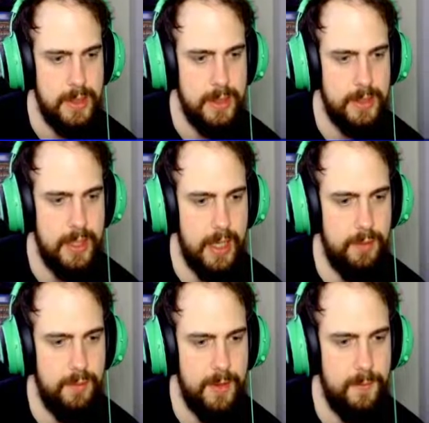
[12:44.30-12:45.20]
So
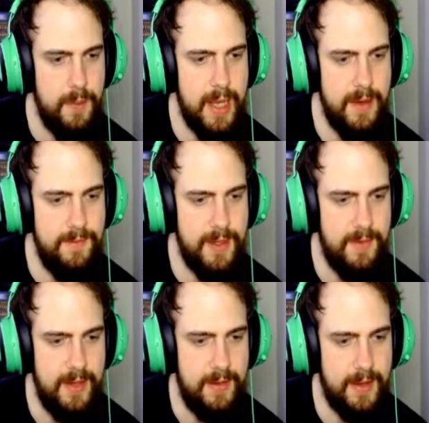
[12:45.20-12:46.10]
if we were getting rid of
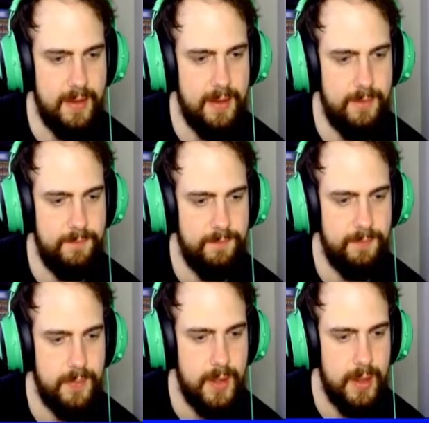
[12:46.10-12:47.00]
anything,
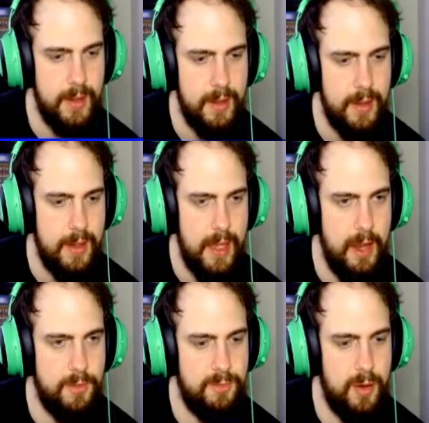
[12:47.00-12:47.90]
it
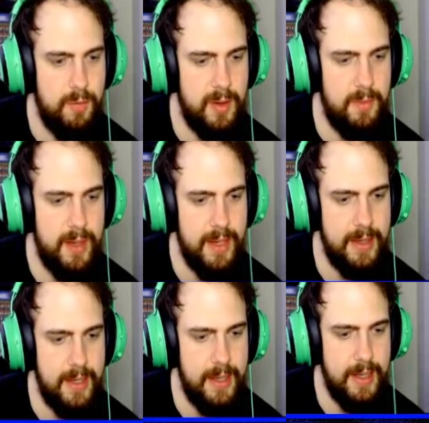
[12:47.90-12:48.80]
would probably be
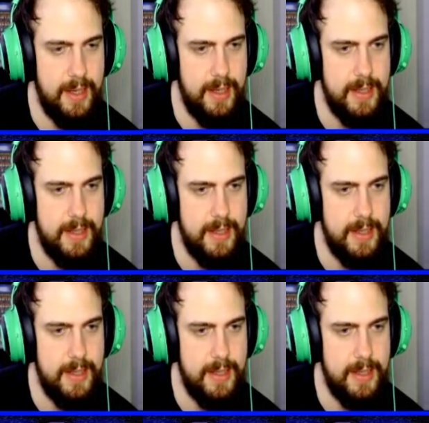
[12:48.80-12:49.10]
the